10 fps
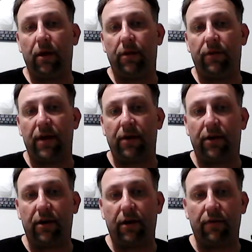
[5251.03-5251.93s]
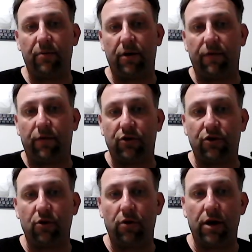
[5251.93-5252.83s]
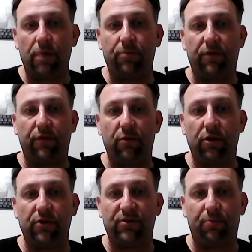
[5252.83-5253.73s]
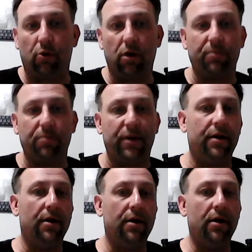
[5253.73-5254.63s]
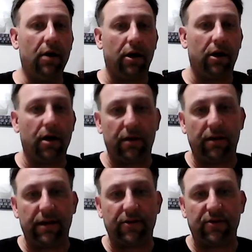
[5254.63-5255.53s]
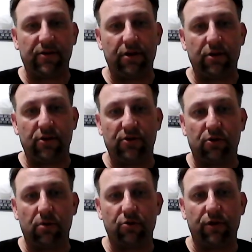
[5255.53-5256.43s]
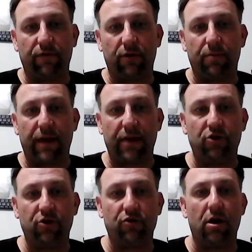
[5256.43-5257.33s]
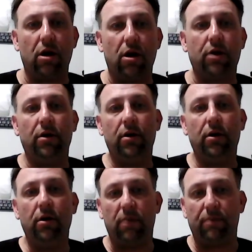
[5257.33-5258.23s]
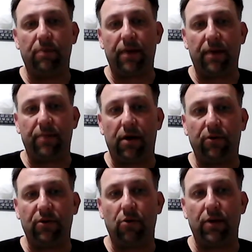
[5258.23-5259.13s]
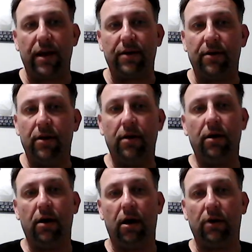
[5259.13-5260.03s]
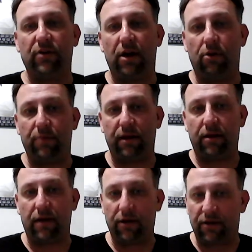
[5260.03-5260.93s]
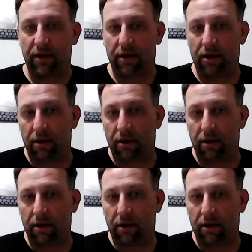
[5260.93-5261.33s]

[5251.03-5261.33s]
Thank you everybody for showing up. If you want to support me, I got my links in the description for the Patreon, my PayPal donate to help me get the